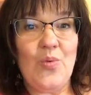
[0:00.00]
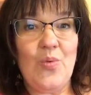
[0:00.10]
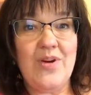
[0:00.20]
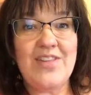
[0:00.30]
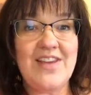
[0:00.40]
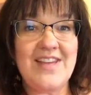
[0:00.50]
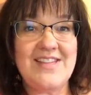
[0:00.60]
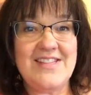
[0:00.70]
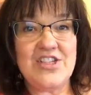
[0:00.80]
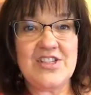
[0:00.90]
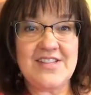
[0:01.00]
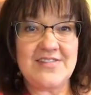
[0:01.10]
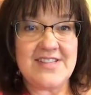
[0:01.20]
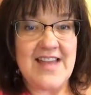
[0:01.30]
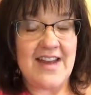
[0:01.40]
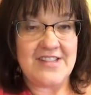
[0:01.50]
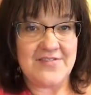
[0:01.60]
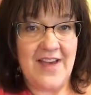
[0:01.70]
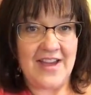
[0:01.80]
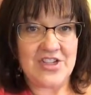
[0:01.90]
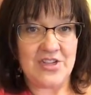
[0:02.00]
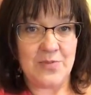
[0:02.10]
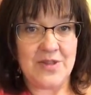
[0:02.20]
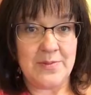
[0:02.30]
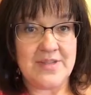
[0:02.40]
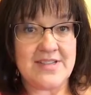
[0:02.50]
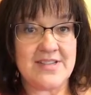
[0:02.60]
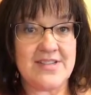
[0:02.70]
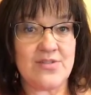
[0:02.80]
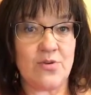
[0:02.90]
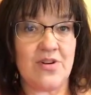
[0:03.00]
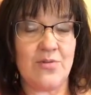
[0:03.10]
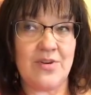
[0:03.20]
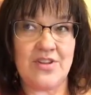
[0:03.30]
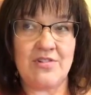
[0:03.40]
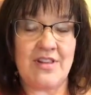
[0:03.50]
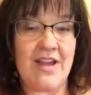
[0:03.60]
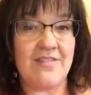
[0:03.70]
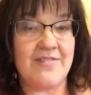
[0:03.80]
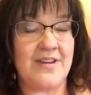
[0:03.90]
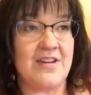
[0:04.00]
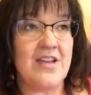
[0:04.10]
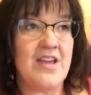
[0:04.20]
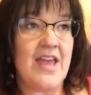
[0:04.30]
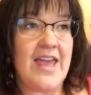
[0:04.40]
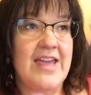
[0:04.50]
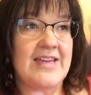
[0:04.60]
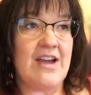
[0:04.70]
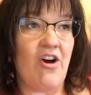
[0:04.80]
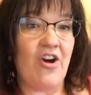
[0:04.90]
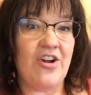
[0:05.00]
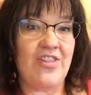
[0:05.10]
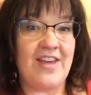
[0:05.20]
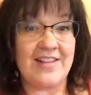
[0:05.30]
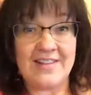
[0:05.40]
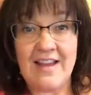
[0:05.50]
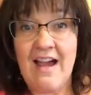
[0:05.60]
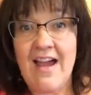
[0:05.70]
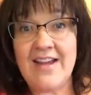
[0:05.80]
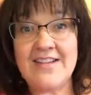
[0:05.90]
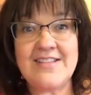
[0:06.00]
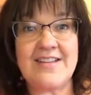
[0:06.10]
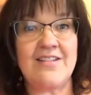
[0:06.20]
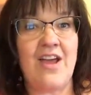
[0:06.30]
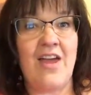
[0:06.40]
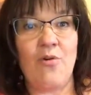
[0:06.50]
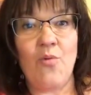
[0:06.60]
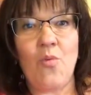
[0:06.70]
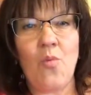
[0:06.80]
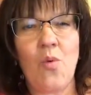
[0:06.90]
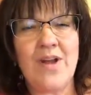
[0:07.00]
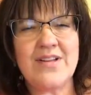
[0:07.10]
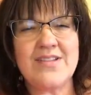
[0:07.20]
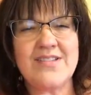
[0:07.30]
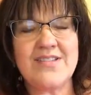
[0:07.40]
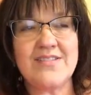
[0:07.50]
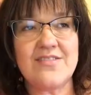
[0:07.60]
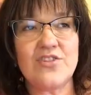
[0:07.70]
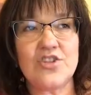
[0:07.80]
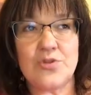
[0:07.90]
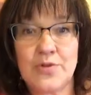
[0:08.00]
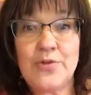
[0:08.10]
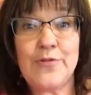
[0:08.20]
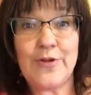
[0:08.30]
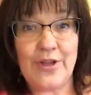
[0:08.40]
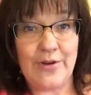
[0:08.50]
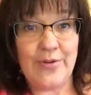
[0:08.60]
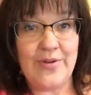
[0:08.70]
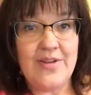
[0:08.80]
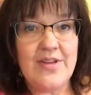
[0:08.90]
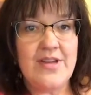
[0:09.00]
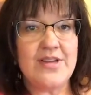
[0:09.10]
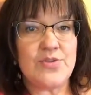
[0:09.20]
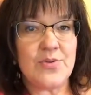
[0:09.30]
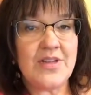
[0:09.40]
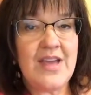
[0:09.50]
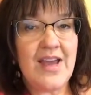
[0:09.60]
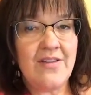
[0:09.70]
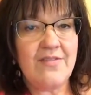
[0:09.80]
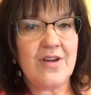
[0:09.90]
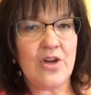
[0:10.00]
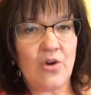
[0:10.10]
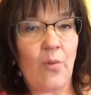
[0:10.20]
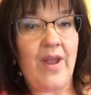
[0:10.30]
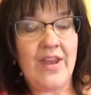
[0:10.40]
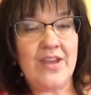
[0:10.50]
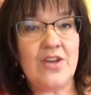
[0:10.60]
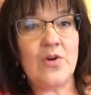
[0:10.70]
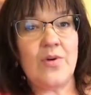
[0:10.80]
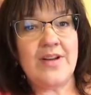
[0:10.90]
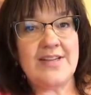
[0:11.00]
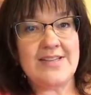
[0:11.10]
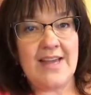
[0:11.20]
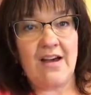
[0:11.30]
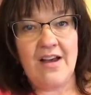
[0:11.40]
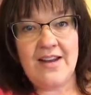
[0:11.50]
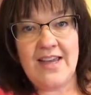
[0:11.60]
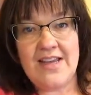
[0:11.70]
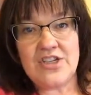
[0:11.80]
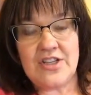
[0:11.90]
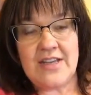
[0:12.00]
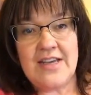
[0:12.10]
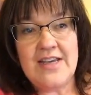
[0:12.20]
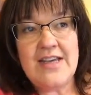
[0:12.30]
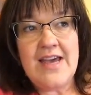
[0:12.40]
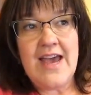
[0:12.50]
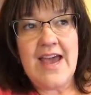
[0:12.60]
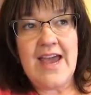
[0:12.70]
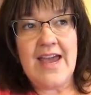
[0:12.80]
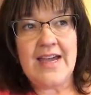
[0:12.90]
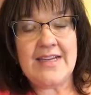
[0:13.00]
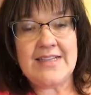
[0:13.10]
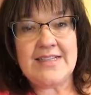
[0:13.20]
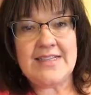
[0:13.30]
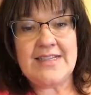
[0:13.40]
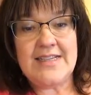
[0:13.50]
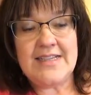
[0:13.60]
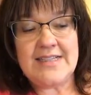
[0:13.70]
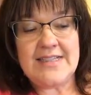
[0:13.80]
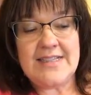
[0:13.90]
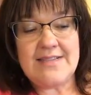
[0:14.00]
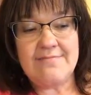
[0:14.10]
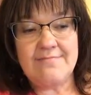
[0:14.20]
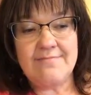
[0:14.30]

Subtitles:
what are the conditions of satisfaction with a business or with your life? And are they aligned? And what's true for you is really kind of a great inquiry to take on occasionally. And it's